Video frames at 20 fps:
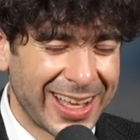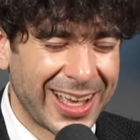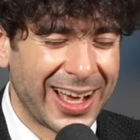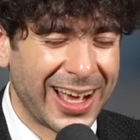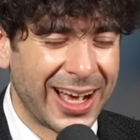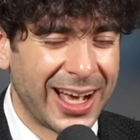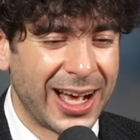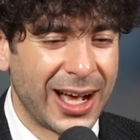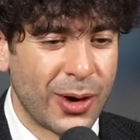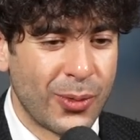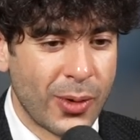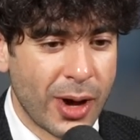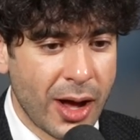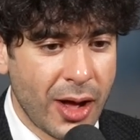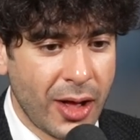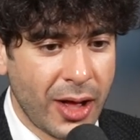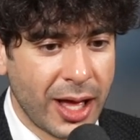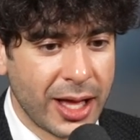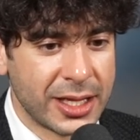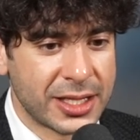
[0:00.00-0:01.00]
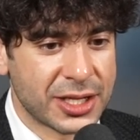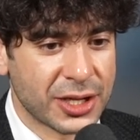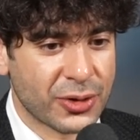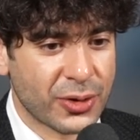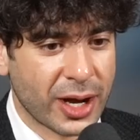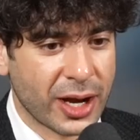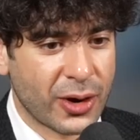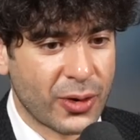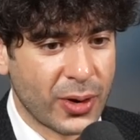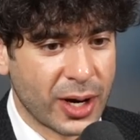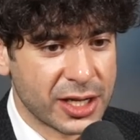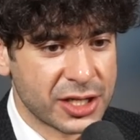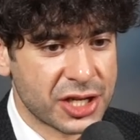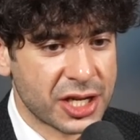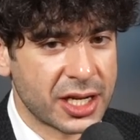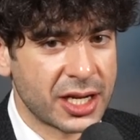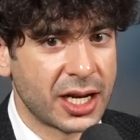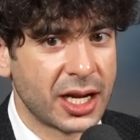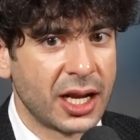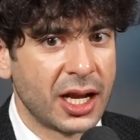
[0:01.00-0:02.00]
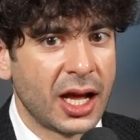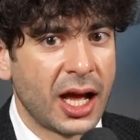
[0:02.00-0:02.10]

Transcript: Uh, well, it's a great question.